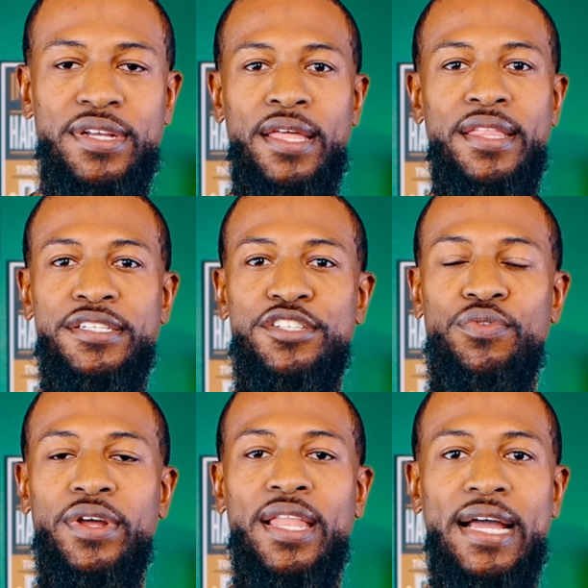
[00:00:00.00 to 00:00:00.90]
and then just
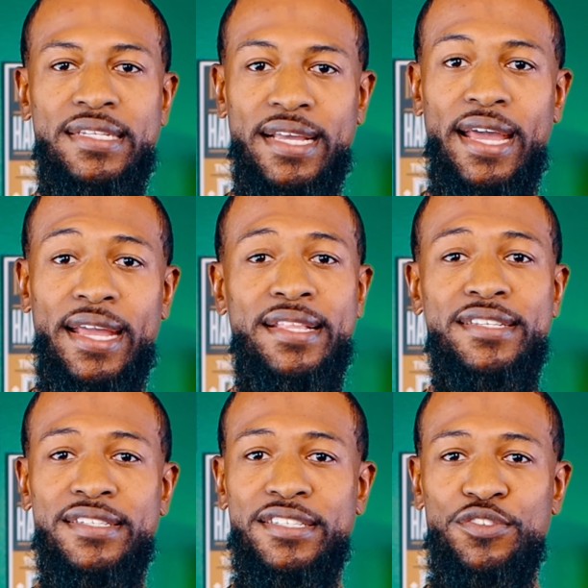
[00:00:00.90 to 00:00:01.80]
realizing, hey,
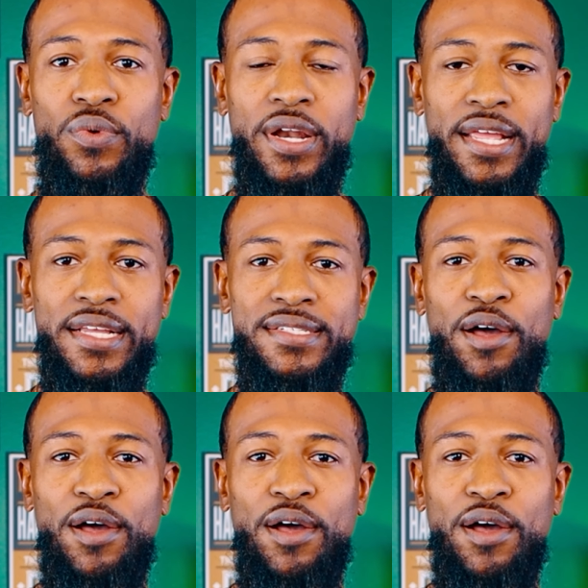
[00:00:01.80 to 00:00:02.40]
this is just what it is.